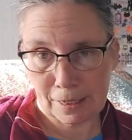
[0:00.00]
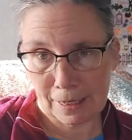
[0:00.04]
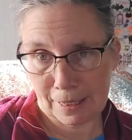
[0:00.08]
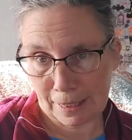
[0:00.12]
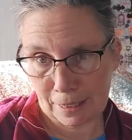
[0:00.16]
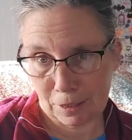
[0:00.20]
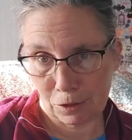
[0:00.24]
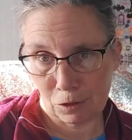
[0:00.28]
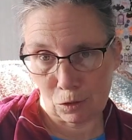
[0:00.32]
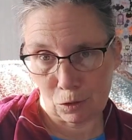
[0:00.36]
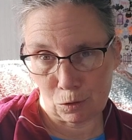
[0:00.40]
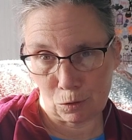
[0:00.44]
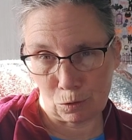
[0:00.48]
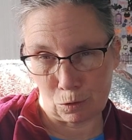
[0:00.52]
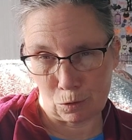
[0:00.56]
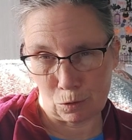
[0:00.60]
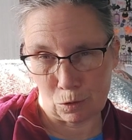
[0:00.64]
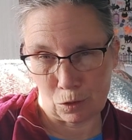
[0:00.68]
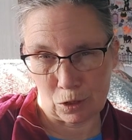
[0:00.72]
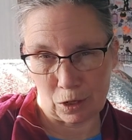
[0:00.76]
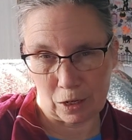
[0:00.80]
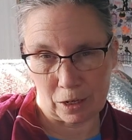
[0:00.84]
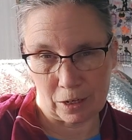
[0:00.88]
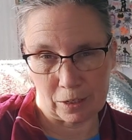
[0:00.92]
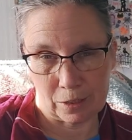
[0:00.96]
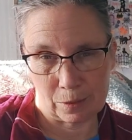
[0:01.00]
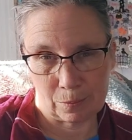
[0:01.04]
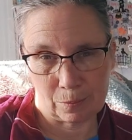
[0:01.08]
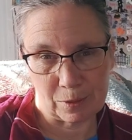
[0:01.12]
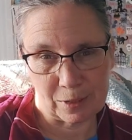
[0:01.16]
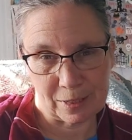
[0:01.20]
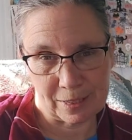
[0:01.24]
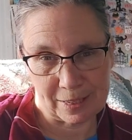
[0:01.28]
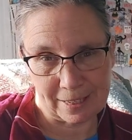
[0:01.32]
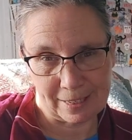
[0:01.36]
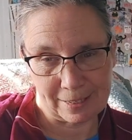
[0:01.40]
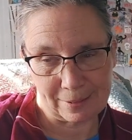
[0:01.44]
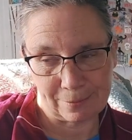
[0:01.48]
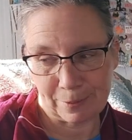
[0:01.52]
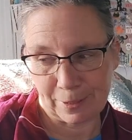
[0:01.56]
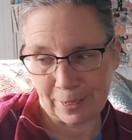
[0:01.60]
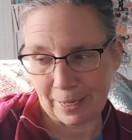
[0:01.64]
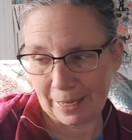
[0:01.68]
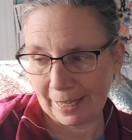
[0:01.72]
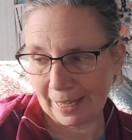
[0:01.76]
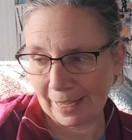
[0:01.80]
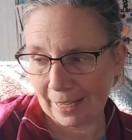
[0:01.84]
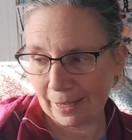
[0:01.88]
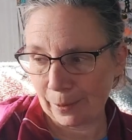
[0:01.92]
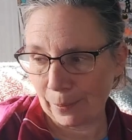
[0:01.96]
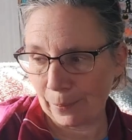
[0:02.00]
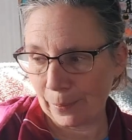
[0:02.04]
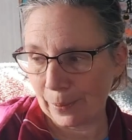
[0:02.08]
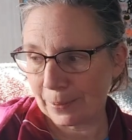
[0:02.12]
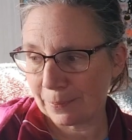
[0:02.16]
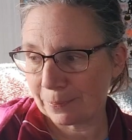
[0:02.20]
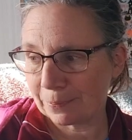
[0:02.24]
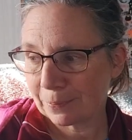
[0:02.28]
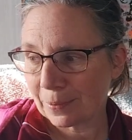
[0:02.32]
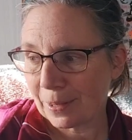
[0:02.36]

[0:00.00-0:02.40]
I think 2 new starts. We'll see when I get going.